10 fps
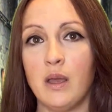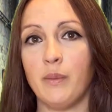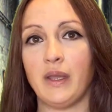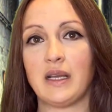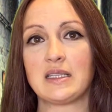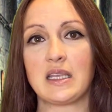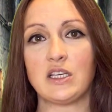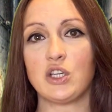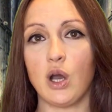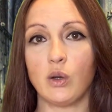because they
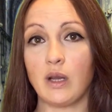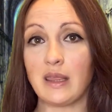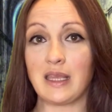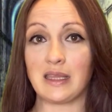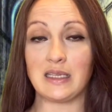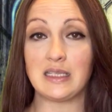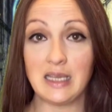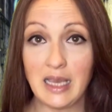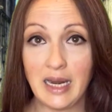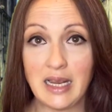showed that the
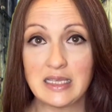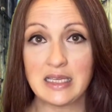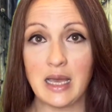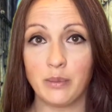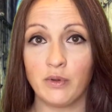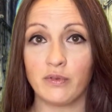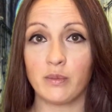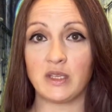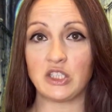DNA sample from the